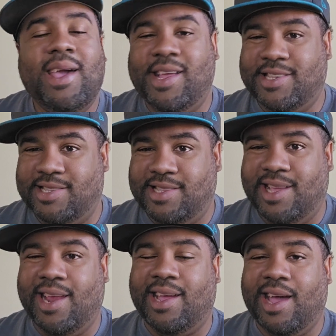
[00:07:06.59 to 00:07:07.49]
He just
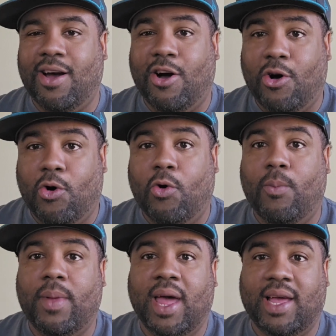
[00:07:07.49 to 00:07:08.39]
didn't get
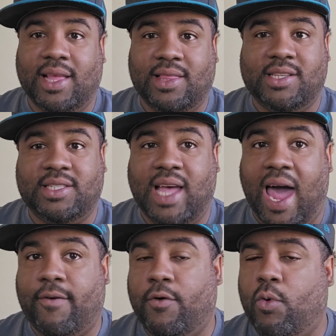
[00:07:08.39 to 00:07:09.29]
home and get the
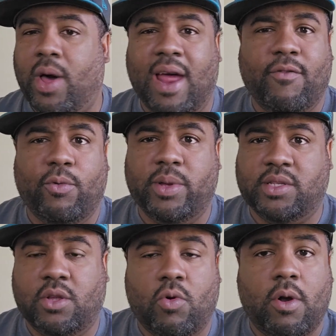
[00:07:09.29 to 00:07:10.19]
sack for whatever
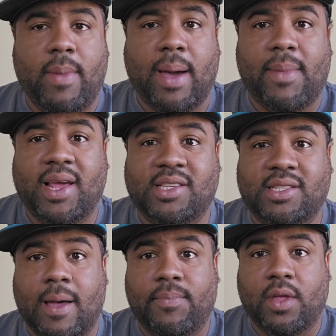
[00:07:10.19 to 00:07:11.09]
reason. The quarterback might have
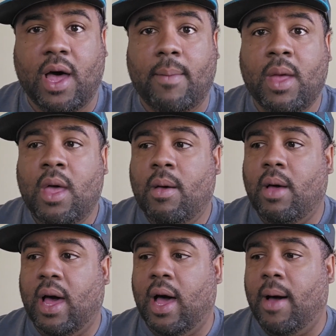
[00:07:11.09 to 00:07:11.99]
stepped up.
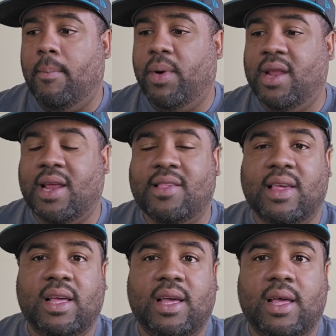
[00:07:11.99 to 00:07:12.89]
Um, but it
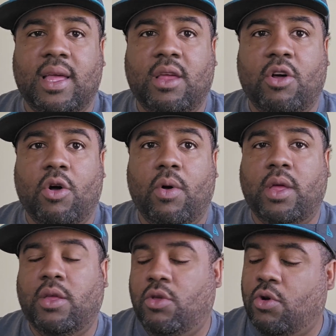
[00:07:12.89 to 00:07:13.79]
doesn't, you know,
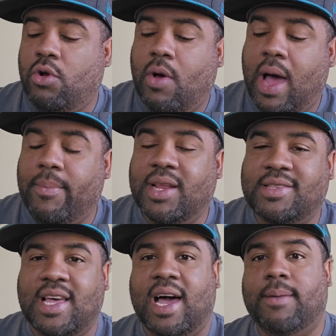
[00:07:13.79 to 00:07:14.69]
you don't know how many
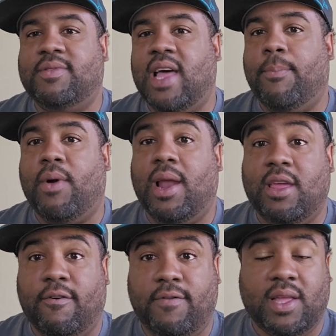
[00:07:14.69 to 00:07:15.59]
times that
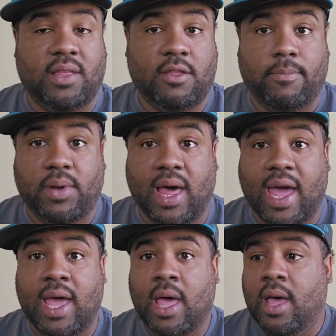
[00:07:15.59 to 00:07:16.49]
probably affected the
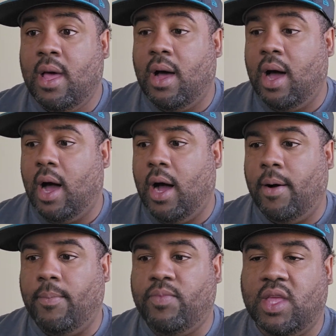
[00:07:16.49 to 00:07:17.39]
play.
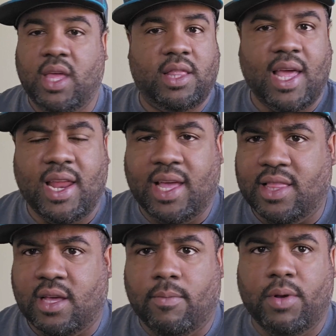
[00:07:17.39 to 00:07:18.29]
Um, he, they didn't
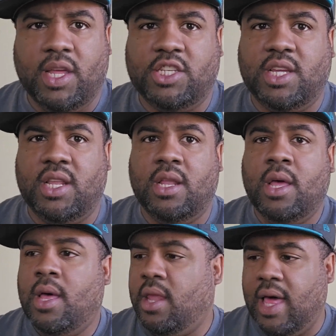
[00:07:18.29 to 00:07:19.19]
get the completion.
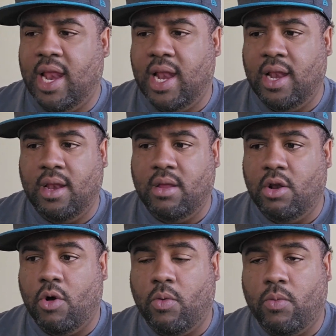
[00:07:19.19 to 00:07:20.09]
They didn't,
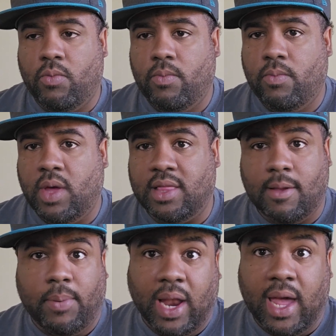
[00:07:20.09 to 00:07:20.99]
you know, get
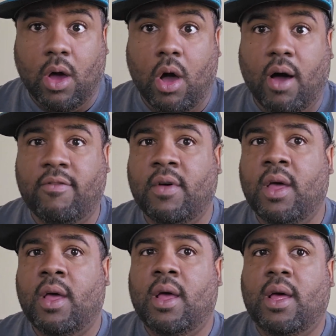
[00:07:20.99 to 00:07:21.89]
the playoff.
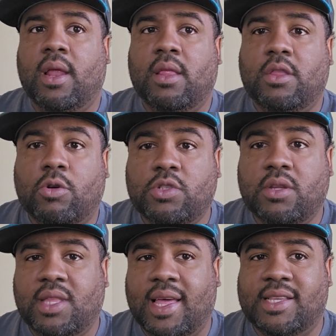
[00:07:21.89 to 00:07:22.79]
Those
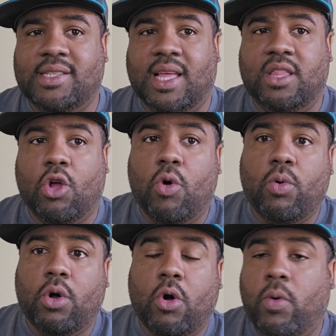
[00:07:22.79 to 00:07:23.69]
are things that
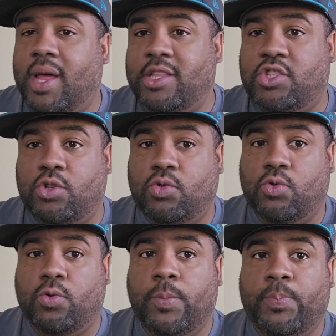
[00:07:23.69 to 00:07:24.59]
don't go
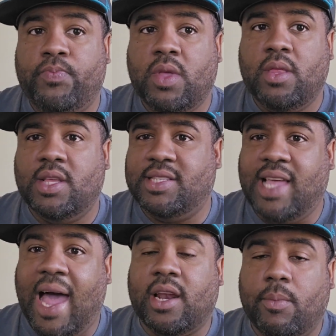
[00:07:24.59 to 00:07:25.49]
into the
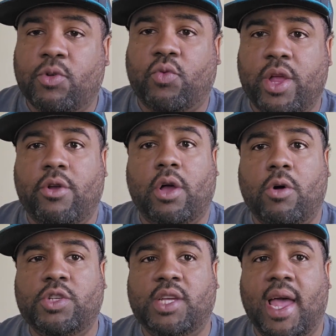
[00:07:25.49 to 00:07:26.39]
sack numbers when you're
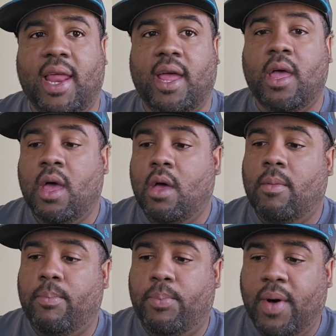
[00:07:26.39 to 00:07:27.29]
negotiating.
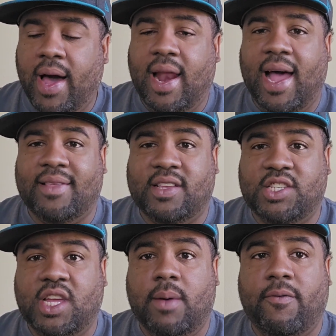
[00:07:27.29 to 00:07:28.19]
But as a
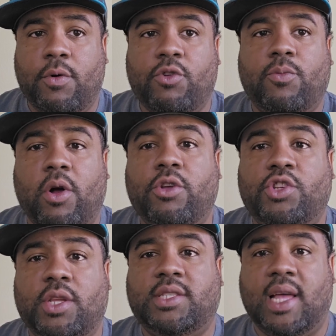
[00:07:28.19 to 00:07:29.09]
GM, if you were smart, you
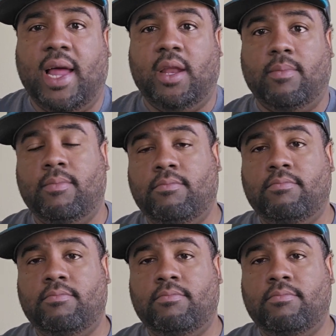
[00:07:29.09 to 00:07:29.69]
should have signed him.